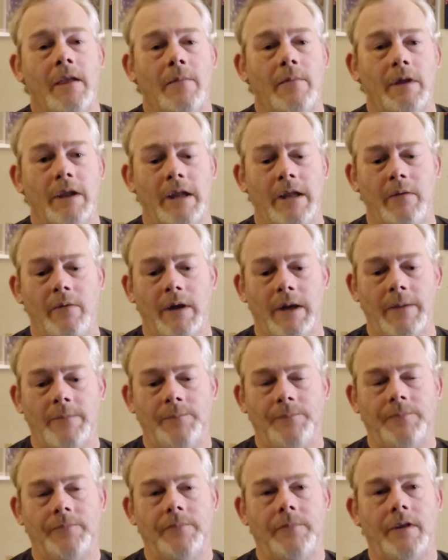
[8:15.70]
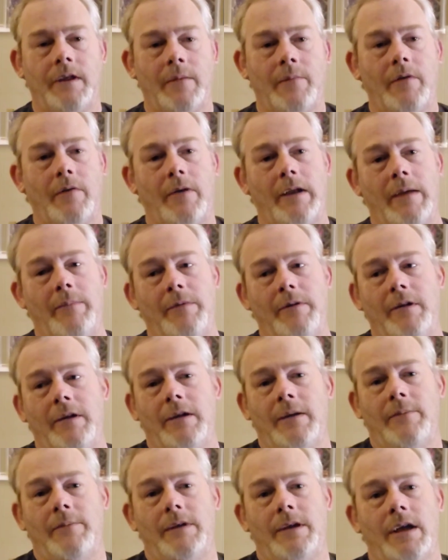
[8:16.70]
But anyway, I'm going to wrap it
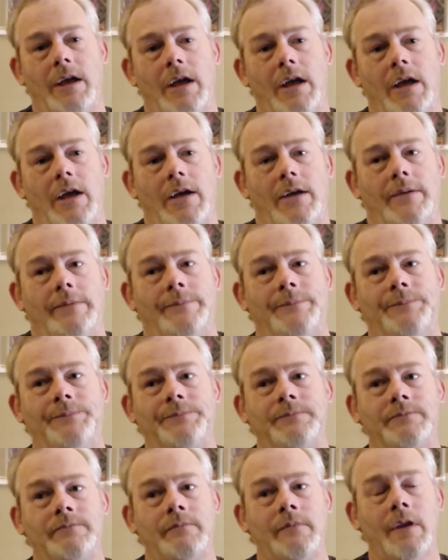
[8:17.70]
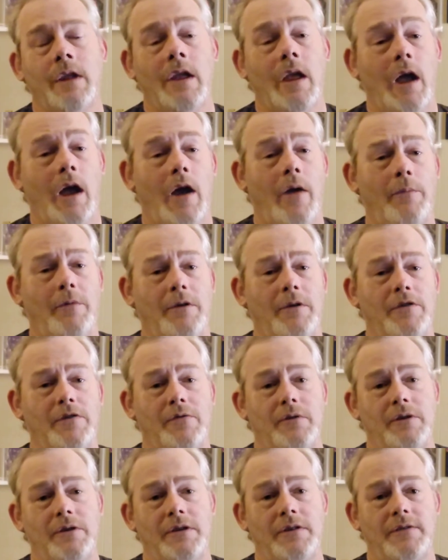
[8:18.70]
up. Um, I hope you
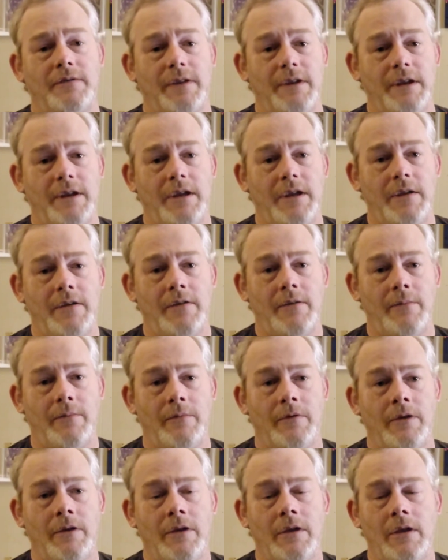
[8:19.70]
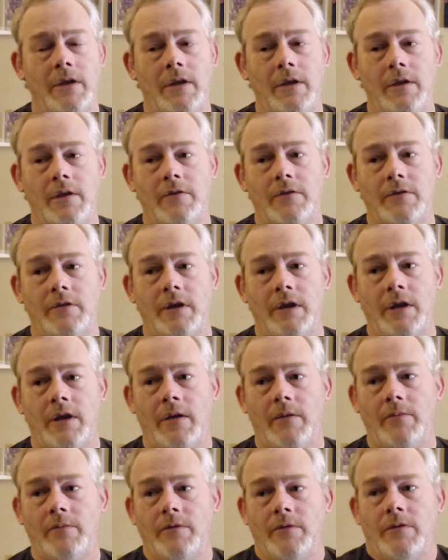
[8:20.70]
enjoyed this video. I'm
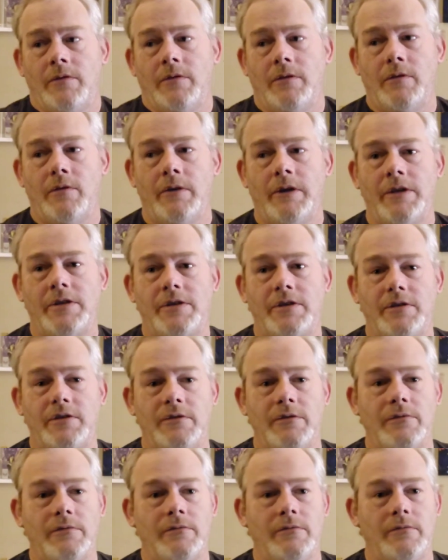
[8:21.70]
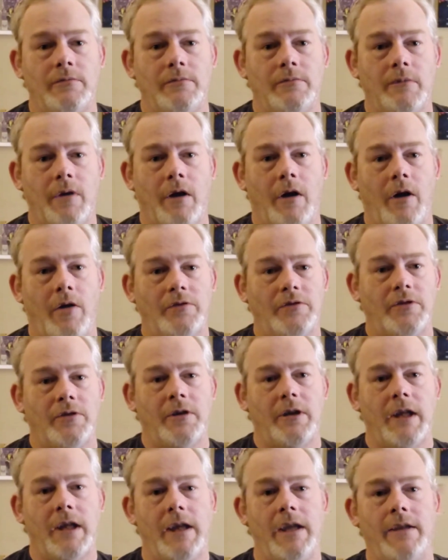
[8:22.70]
uh, going to
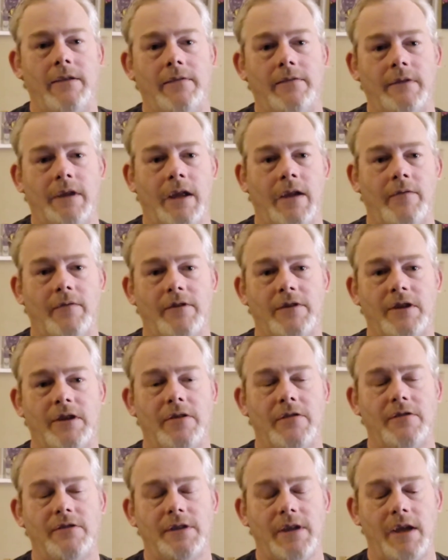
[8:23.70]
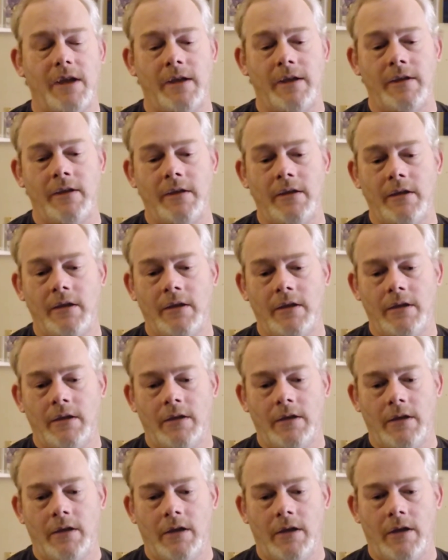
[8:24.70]
alternate every Tuesday.
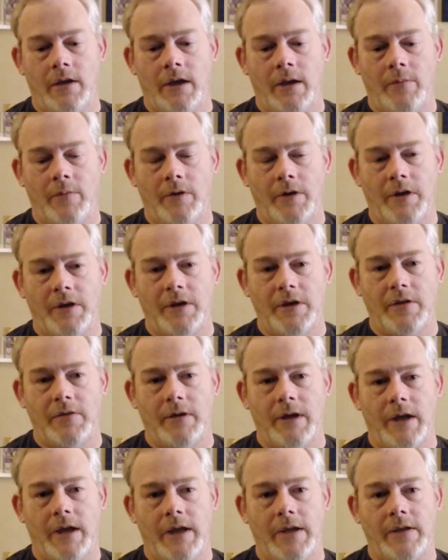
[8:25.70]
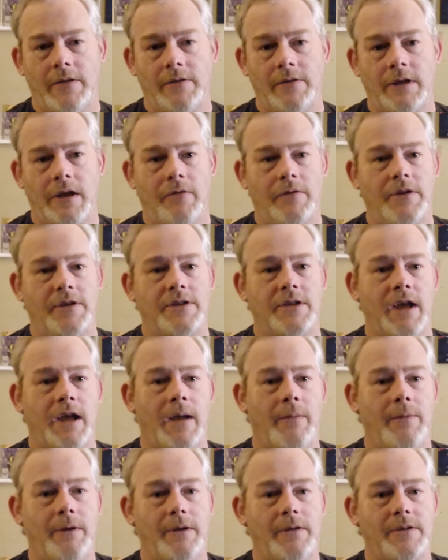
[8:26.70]
Uh, I'm going to do a Tony's
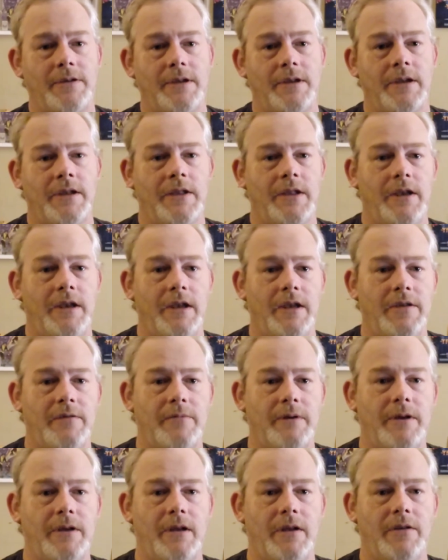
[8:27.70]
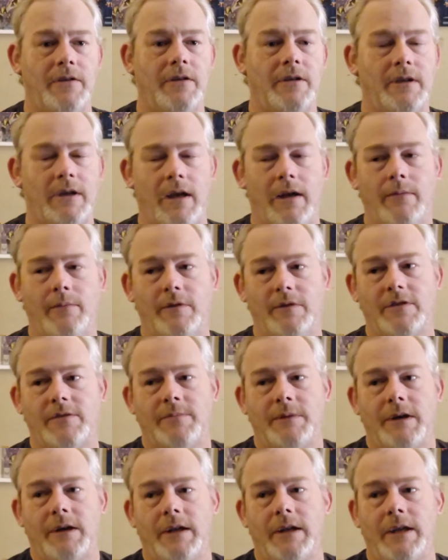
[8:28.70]
Topics, and then the next week I'll do a comic book
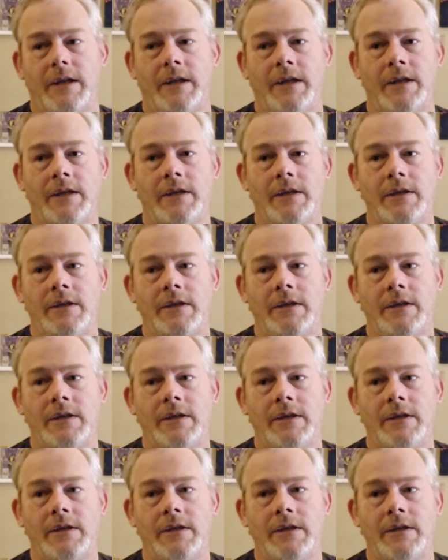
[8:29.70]
spotlight.